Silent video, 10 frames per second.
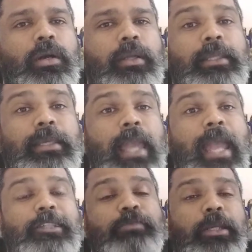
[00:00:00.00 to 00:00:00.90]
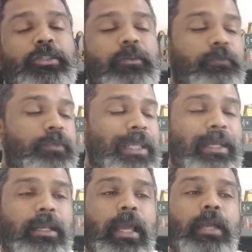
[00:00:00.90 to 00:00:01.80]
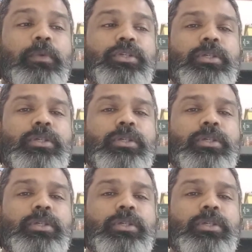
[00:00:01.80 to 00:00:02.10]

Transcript: the aspects of dead language.